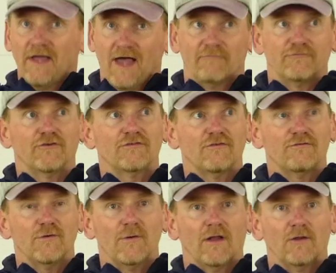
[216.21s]
have just a
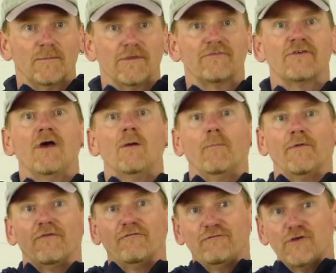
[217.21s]
few elements, but
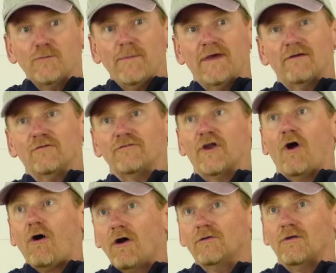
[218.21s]
the few panels that
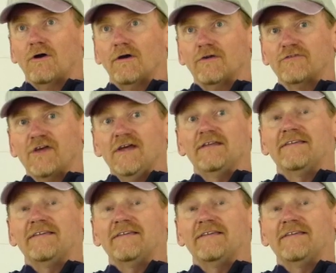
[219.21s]
are large